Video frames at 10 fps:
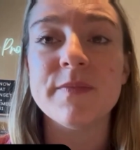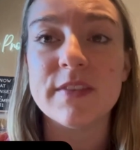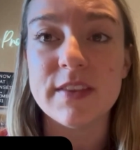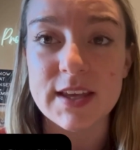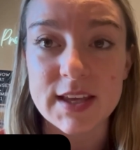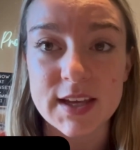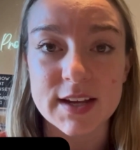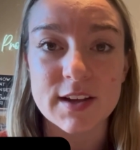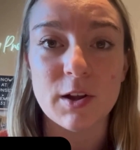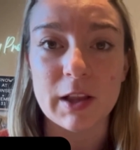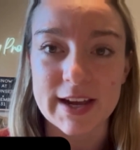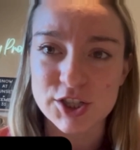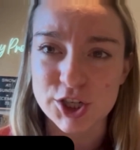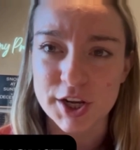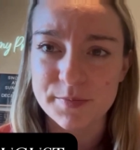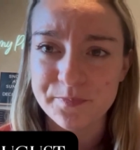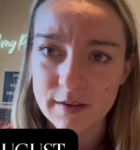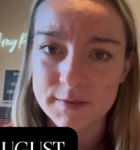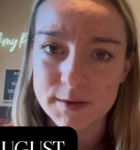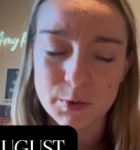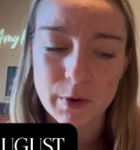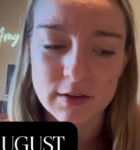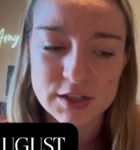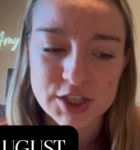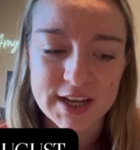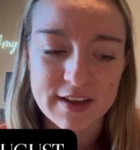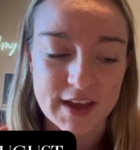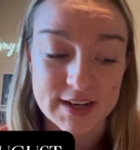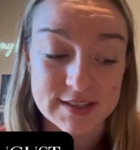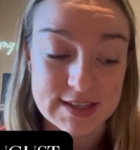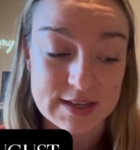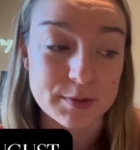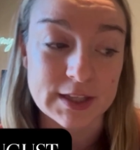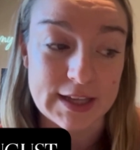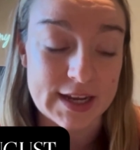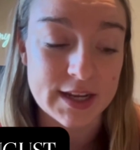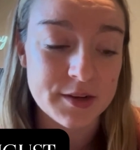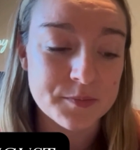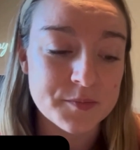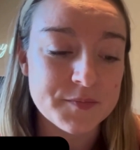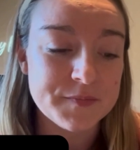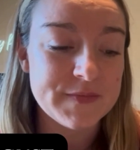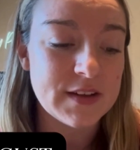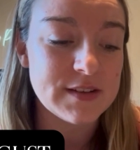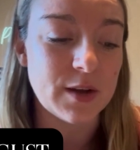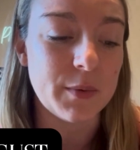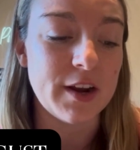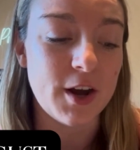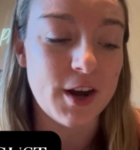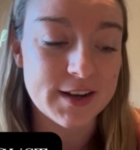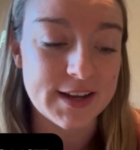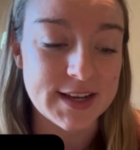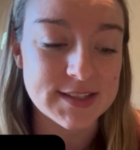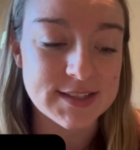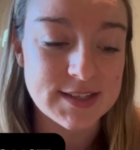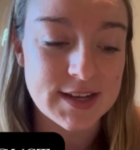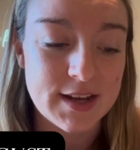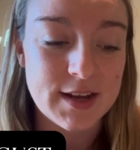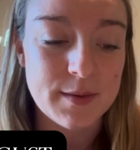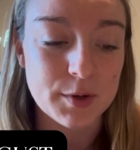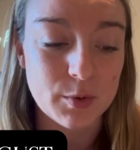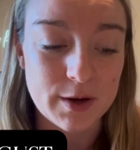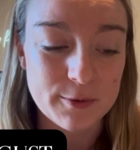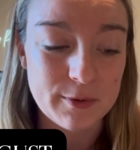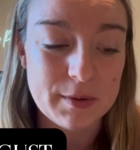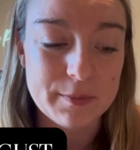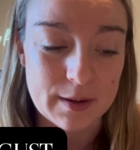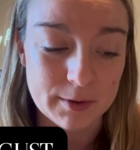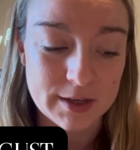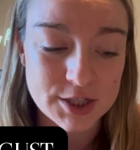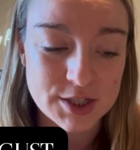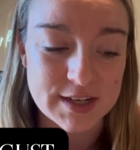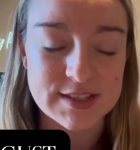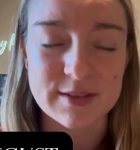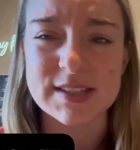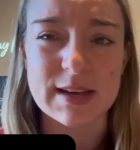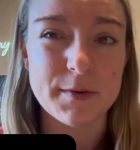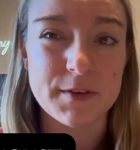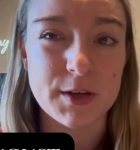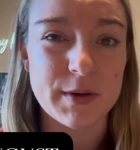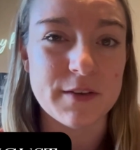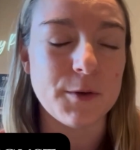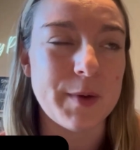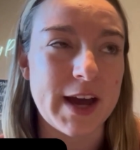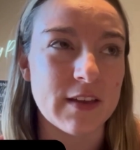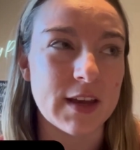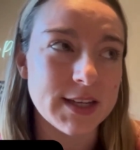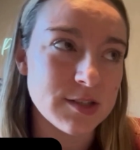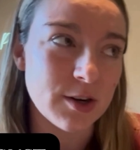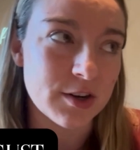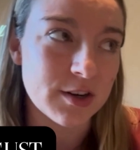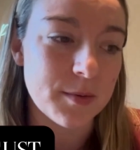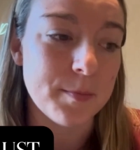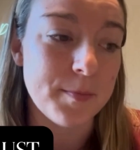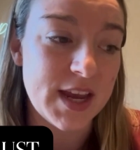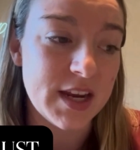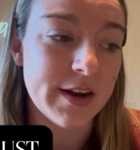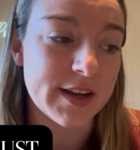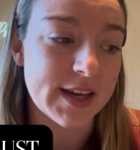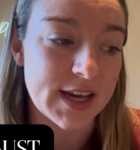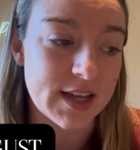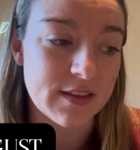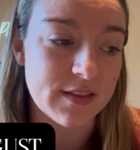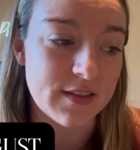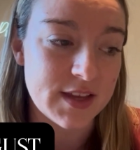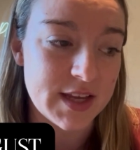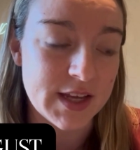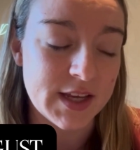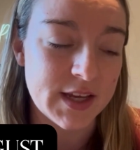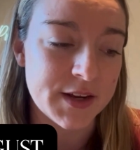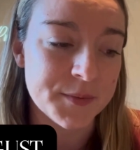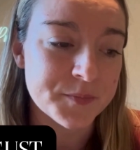the collection of the duology. That is the plan. So in August, book 1 will be published. And so some of you, if you back the Kickstarter, may not get the